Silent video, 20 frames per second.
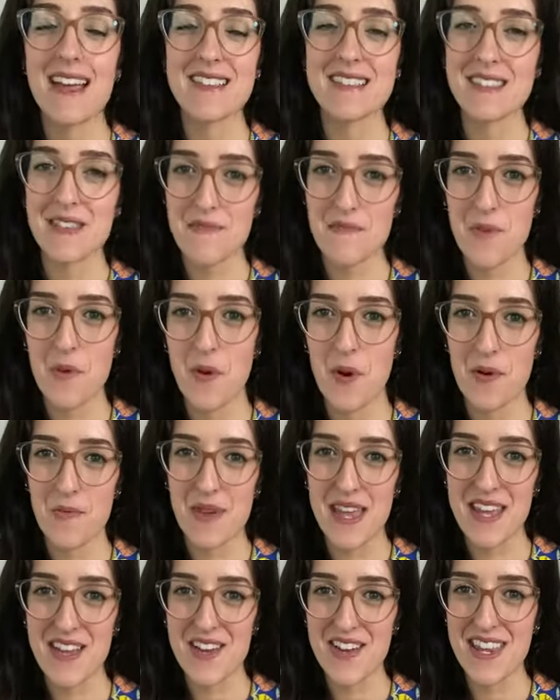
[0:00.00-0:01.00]
and some
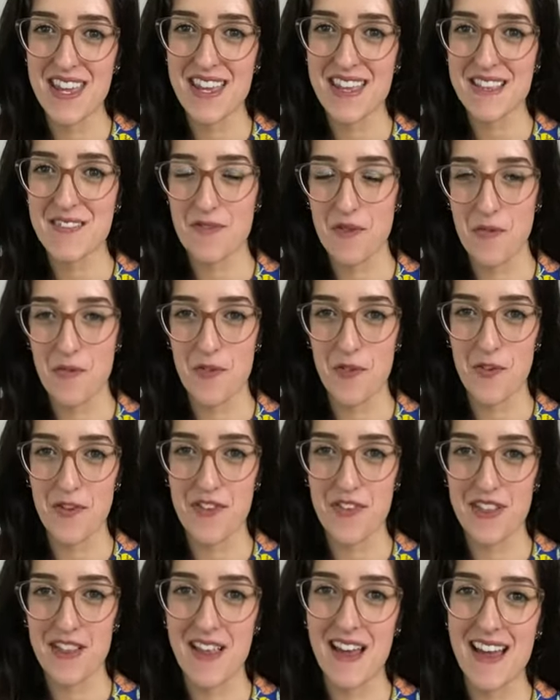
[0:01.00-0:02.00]
gourmet goodies from
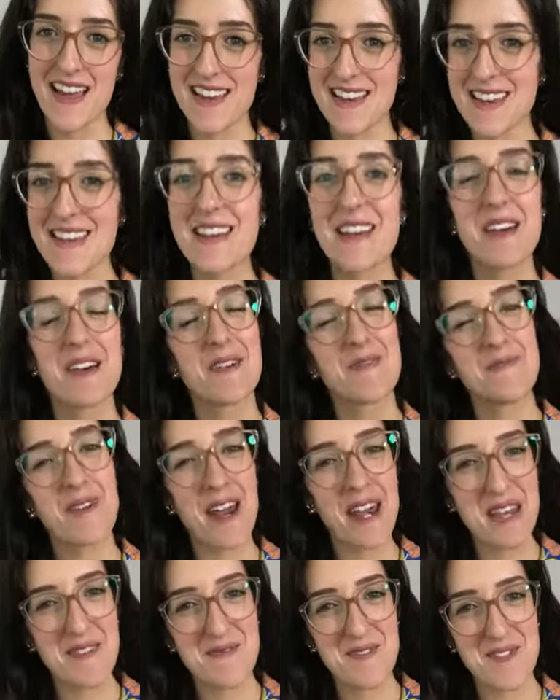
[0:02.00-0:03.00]
Fruit of the Land.
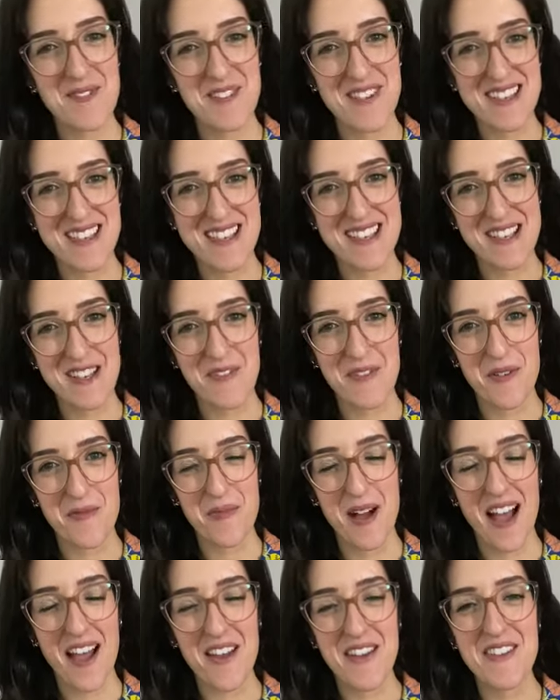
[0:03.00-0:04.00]
My name is Teresa
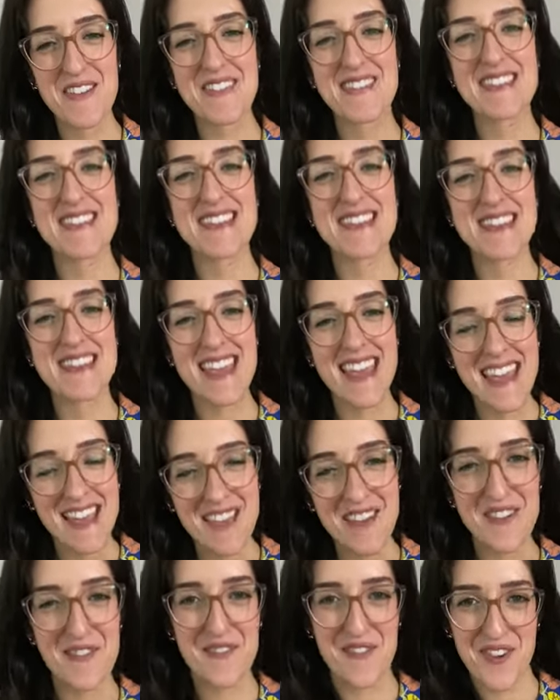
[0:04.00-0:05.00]
Silva Byers.
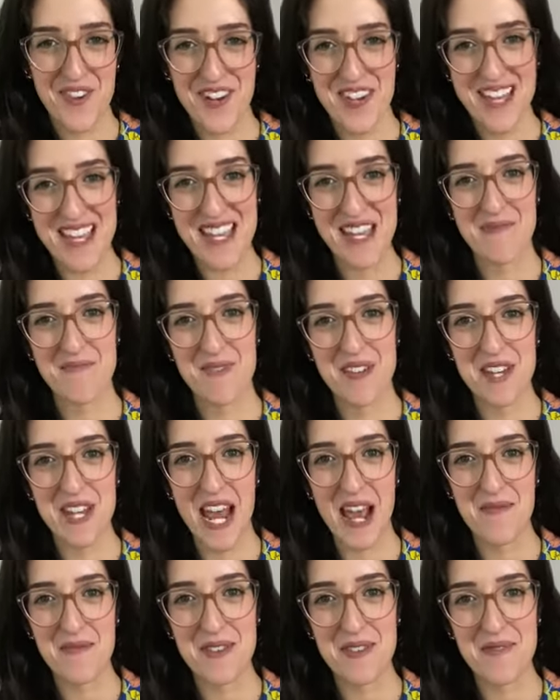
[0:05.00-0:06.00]
Thank you for cooking in
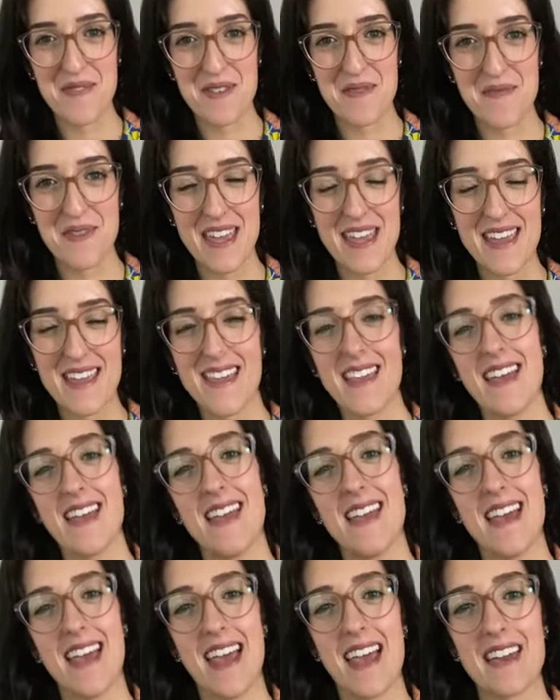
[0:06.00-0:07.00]
pajamas with me.
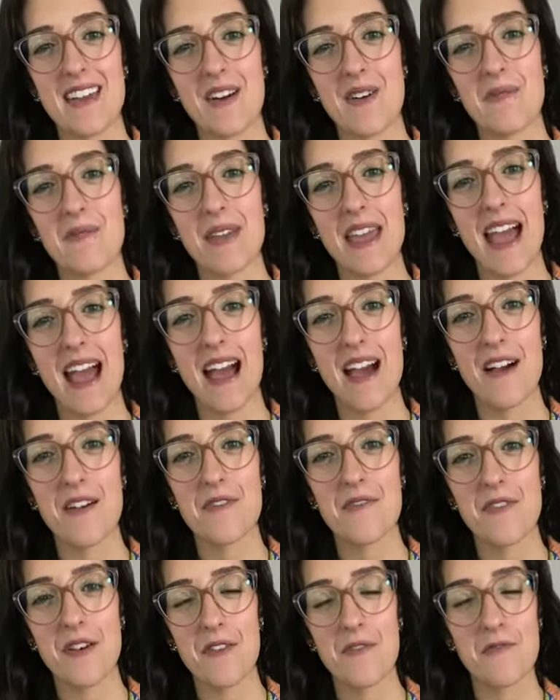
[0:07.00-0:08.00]
And on
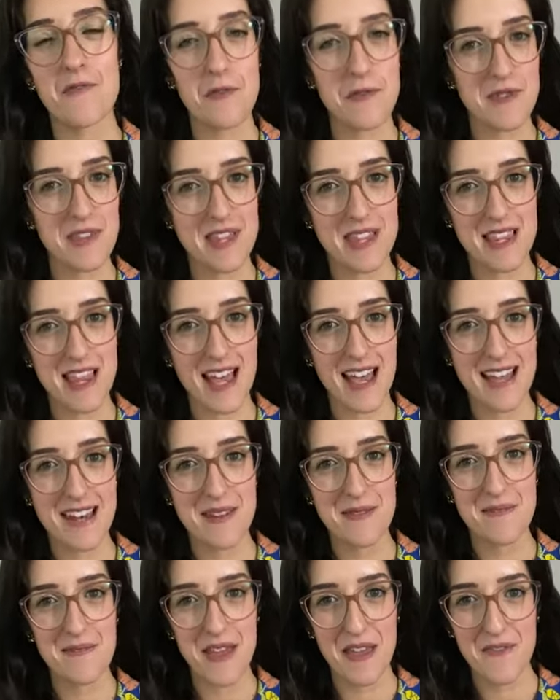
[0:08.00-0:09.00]
behalf of Fruit of the
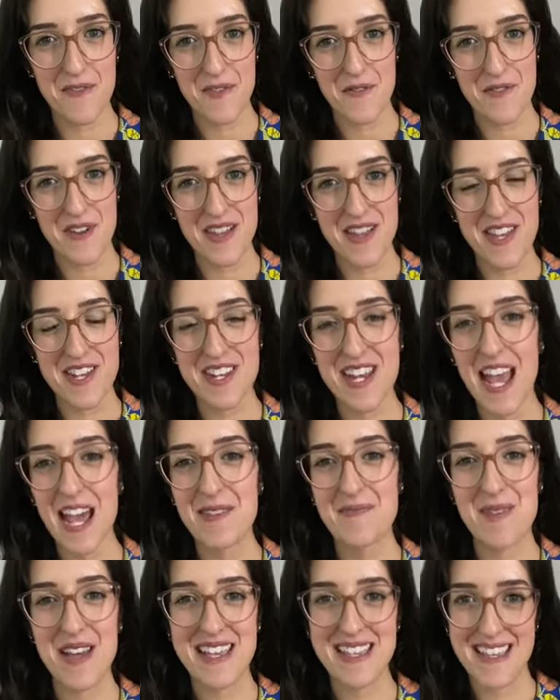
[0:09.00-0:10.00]
Land, Bayview Village,
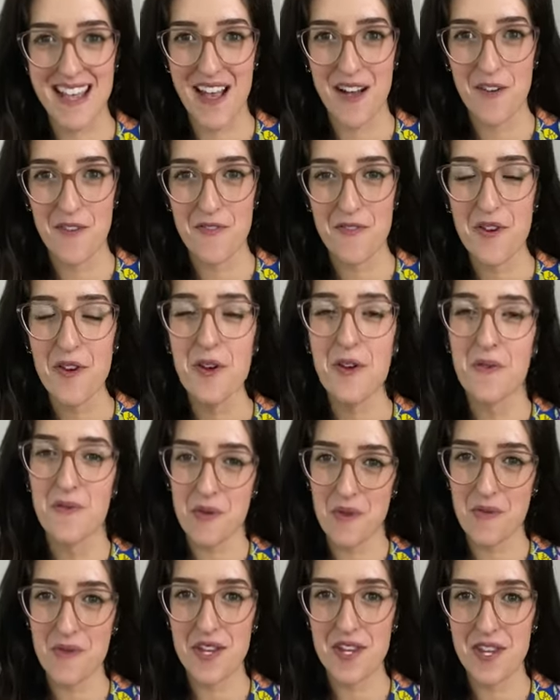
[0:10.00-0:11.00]
and myself,
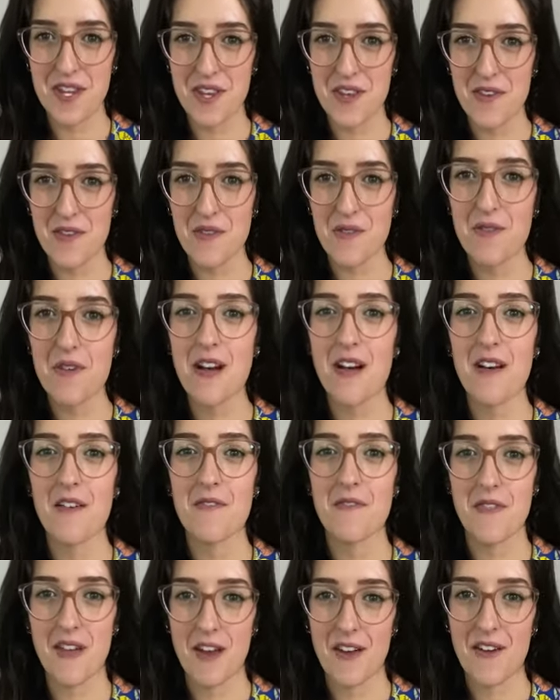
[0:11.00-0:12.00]
we wish you
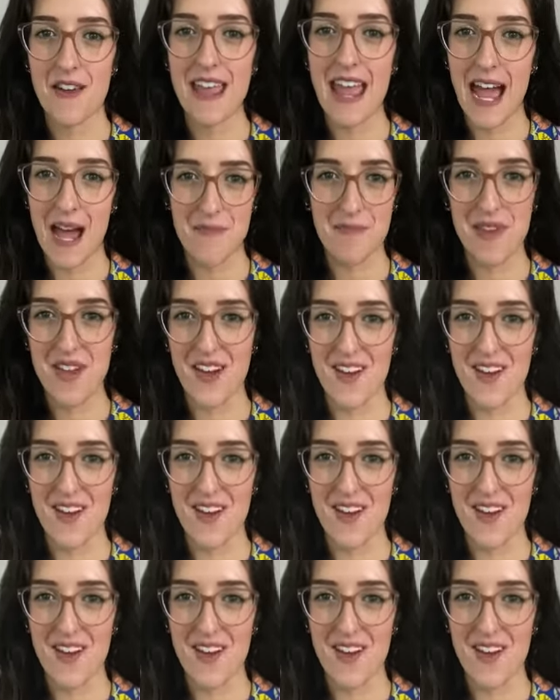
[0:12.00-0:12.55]
a very happy